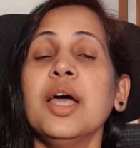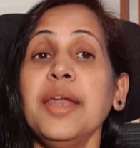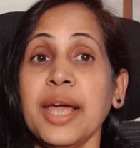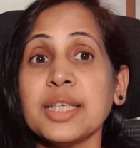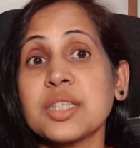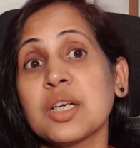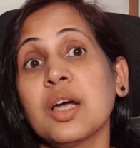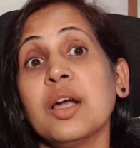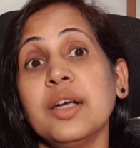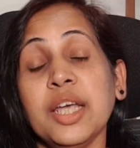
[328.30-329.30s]
Next,
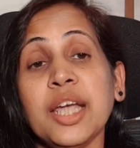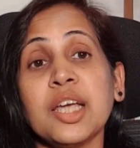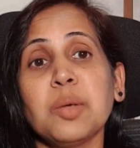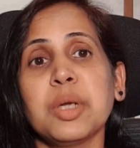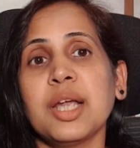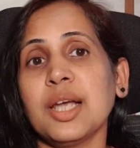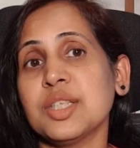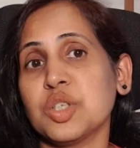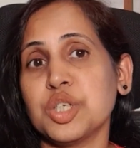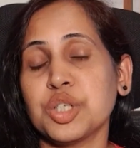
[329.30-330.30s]

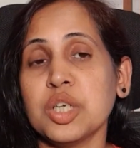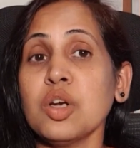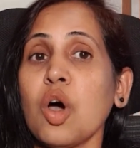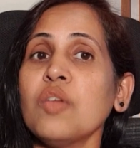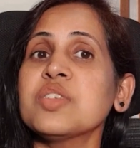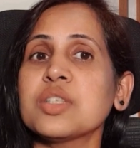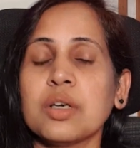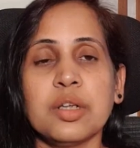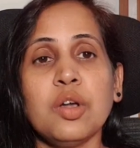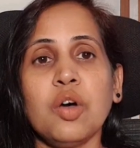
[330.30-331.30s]
decriminalization of
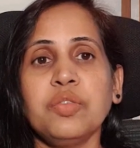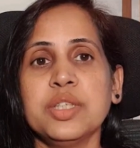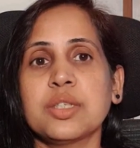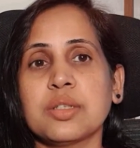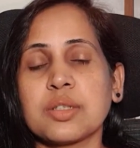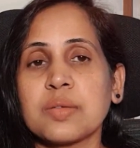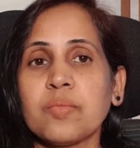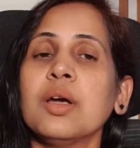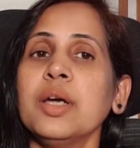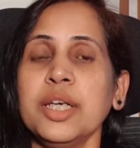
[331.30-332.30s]
certain offences.
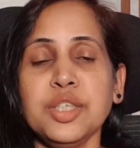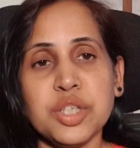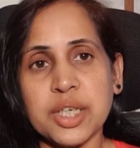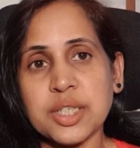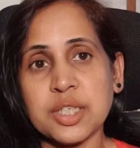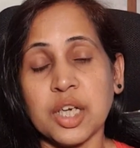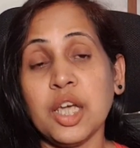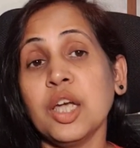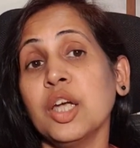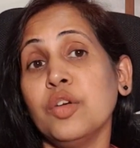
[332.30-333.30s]
In
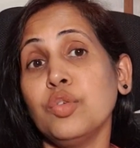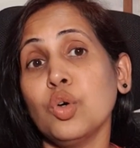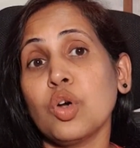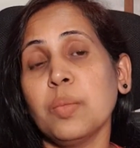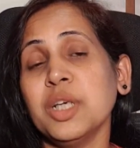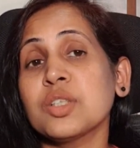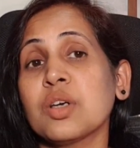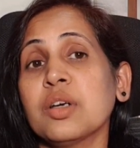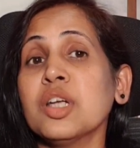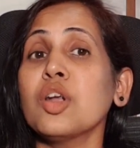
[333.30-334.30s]
GST, if you commit
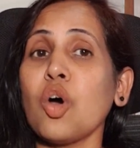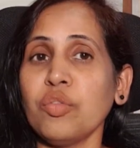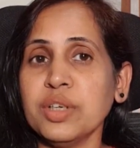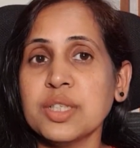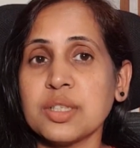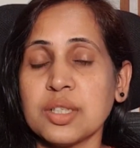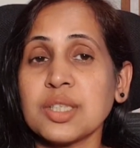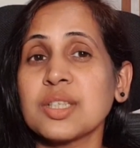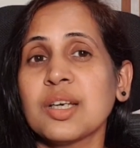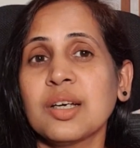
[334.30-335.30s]
certain
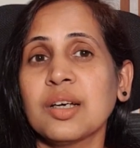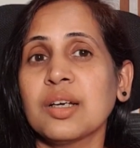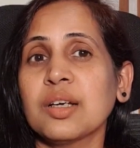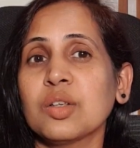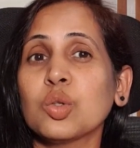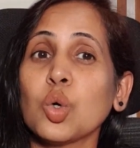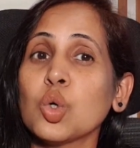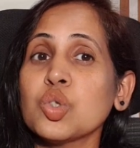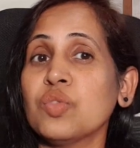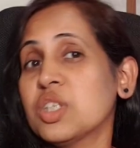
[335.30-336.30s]
offences,
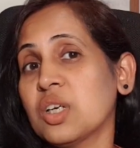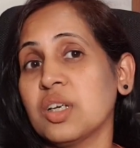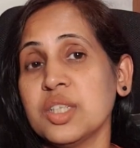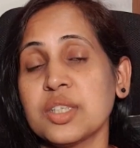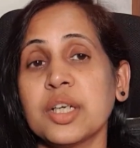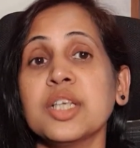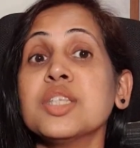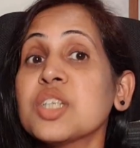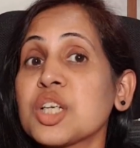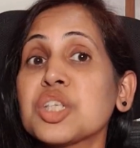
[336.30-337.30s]
those which are listed in
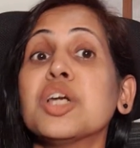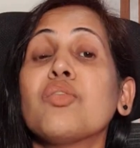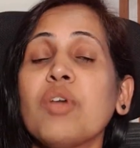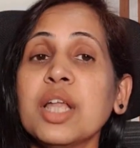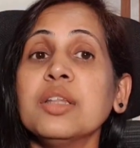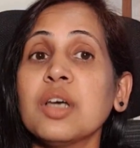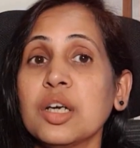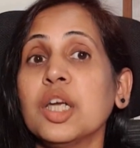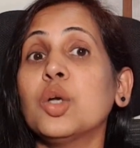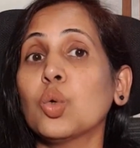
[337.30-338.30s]
section
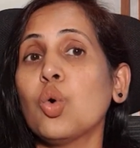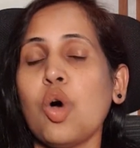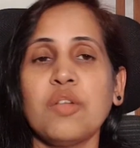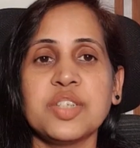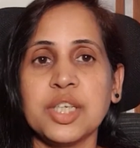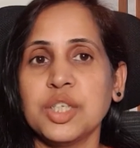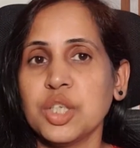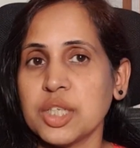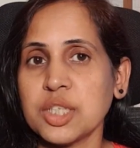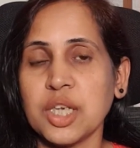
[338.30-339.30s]
132 of
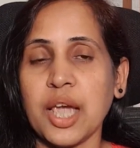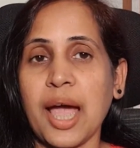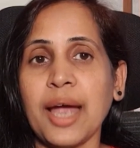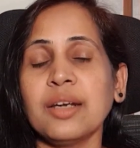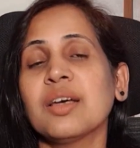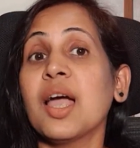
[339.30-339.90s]
CGST Act,